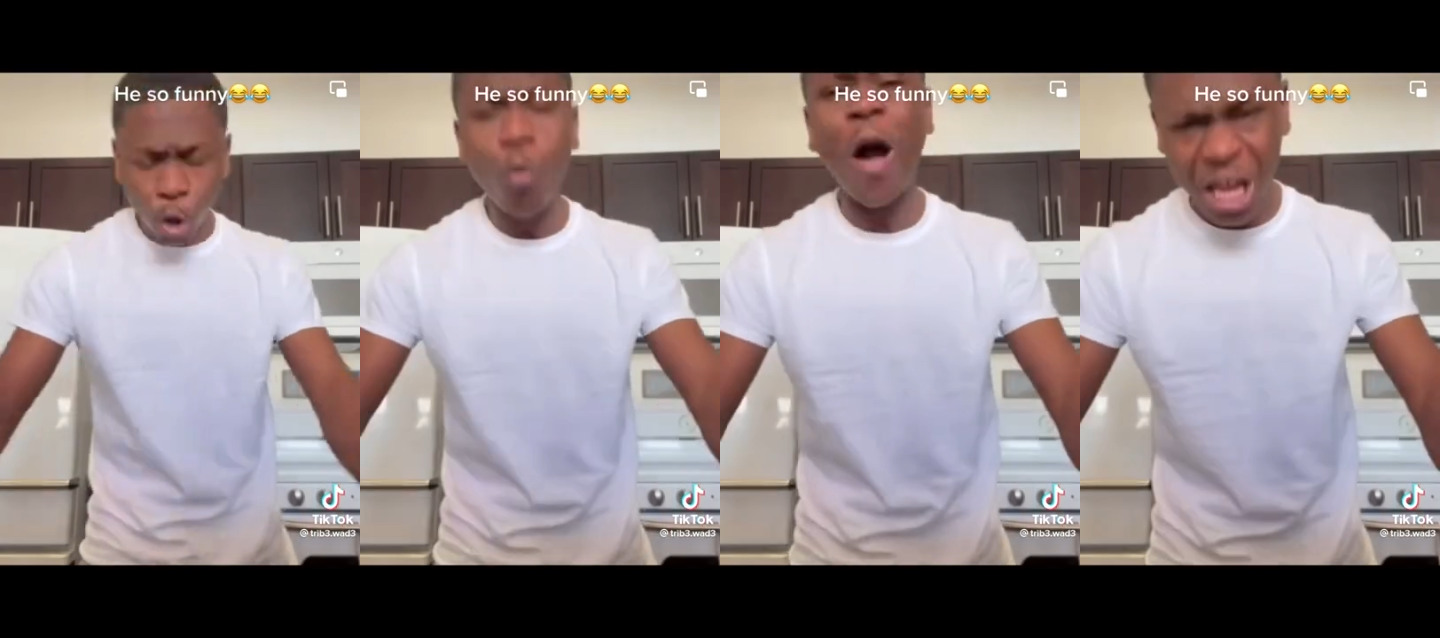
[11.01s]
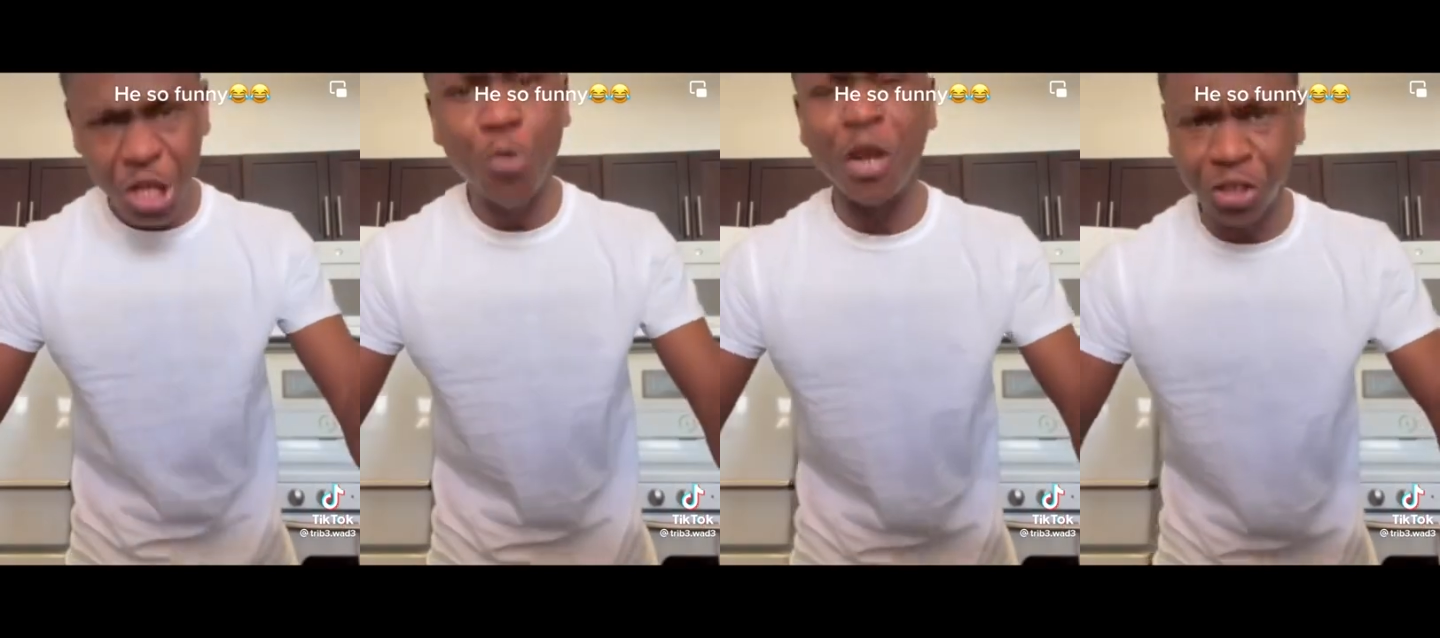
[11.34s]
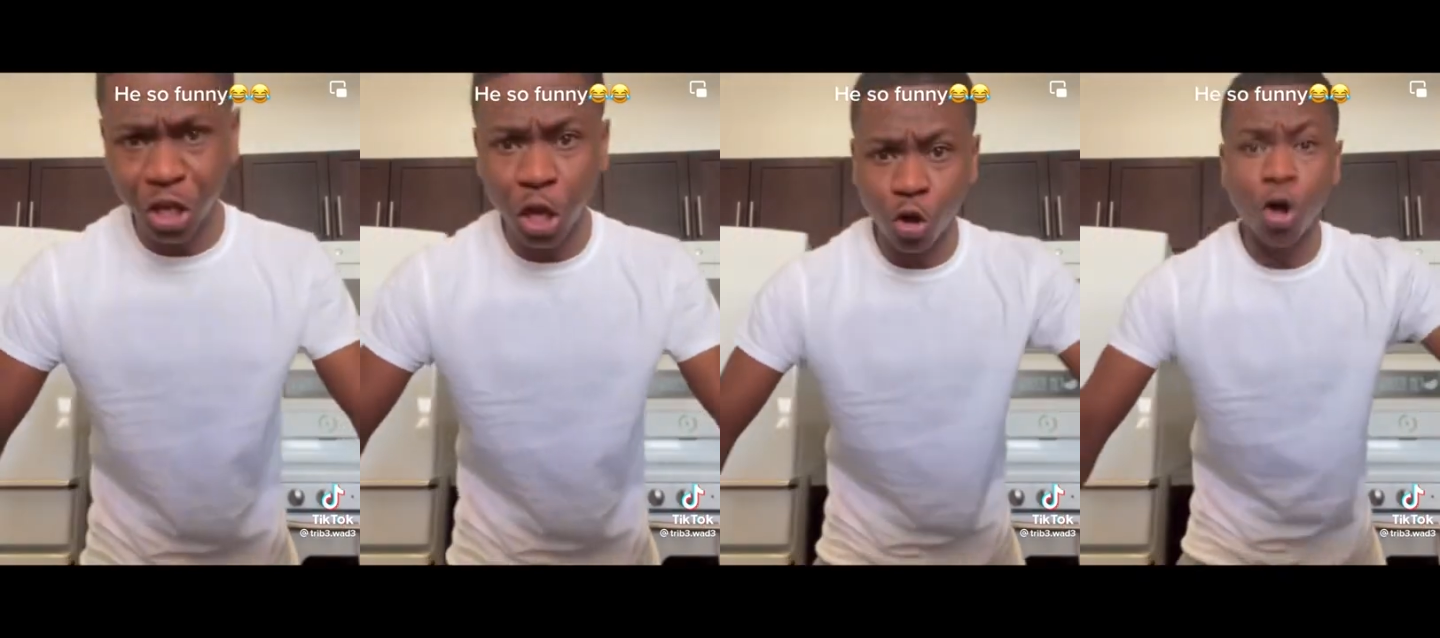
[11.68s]
why you in
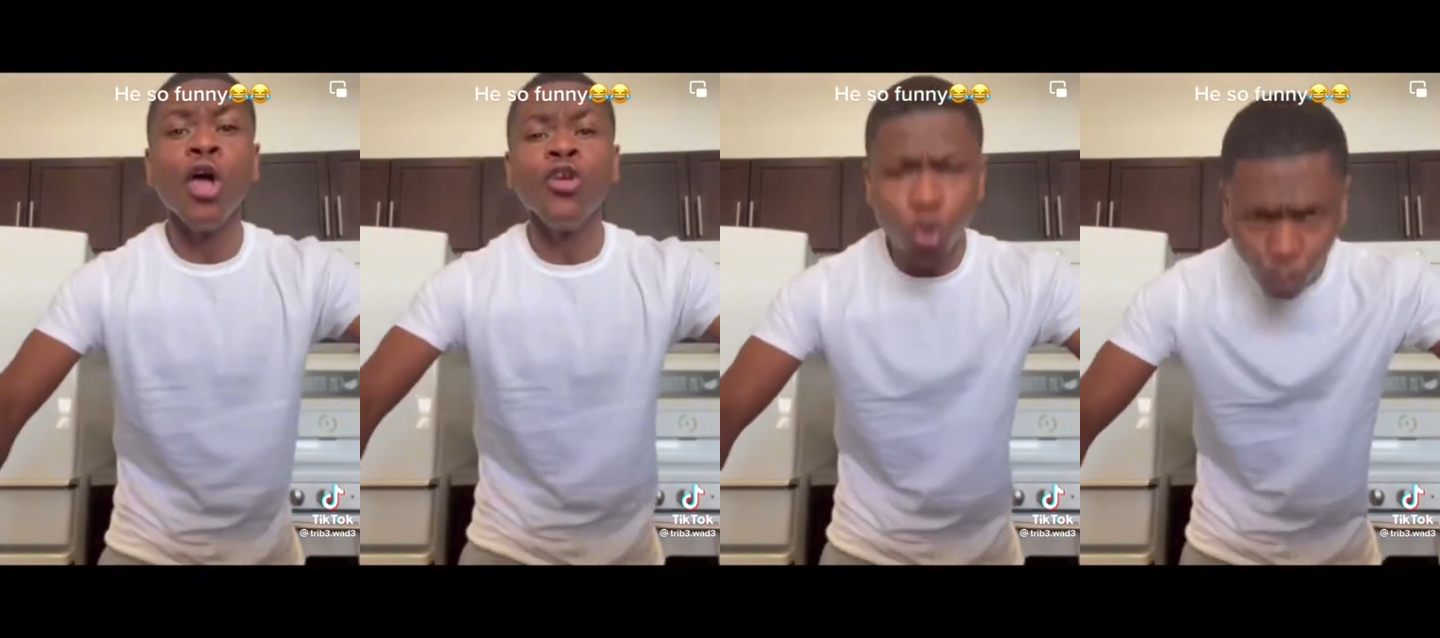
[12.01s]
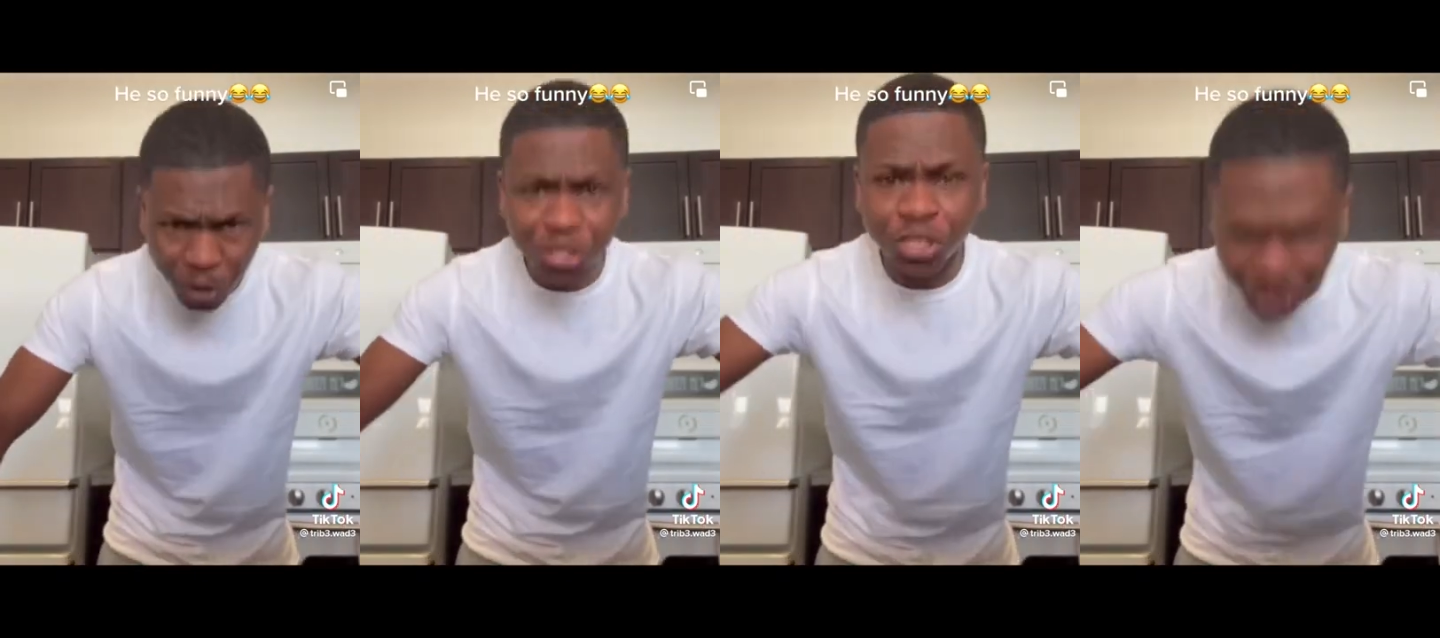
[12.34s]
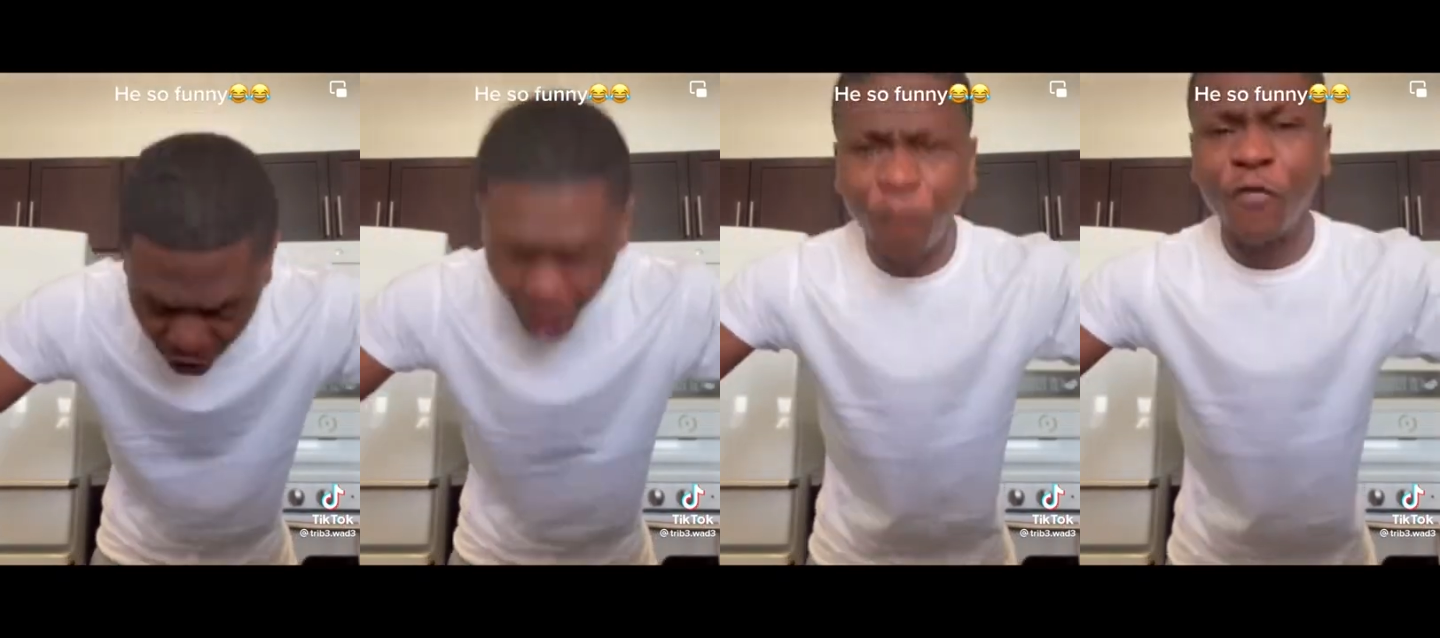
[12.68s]
jail. You went to jail for